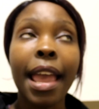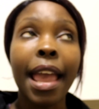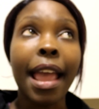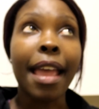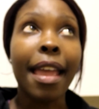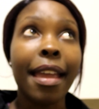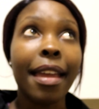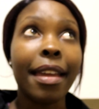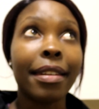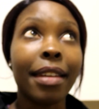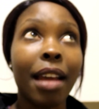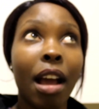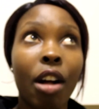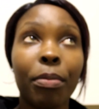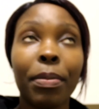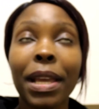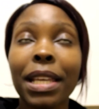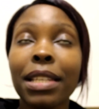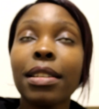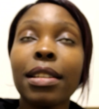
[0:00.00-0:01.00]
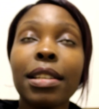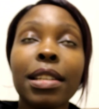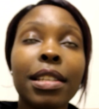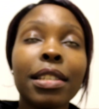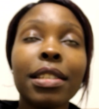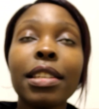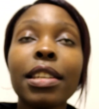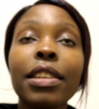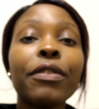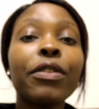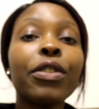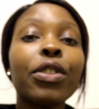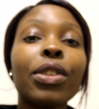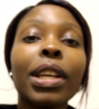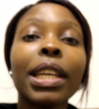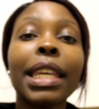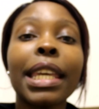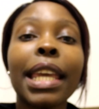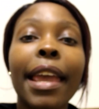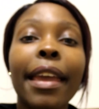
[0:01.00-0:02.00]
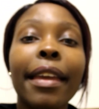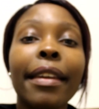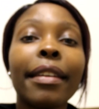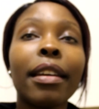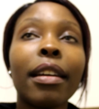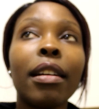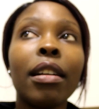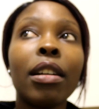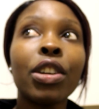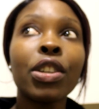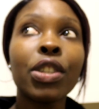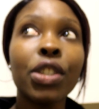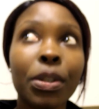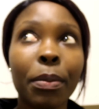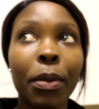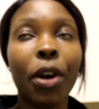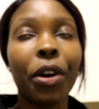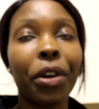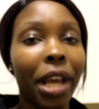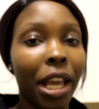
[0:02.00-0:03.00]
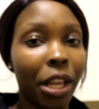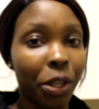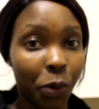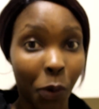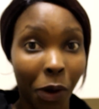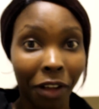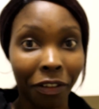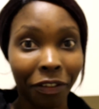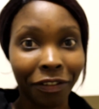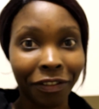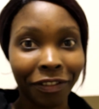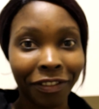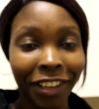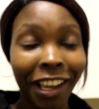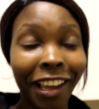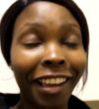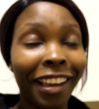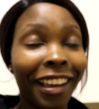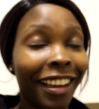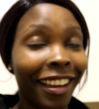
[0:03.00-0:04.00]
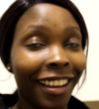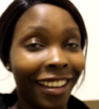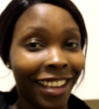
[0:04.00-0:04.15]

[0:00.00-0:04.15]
and I'll basically seafood again tomorrow at 12.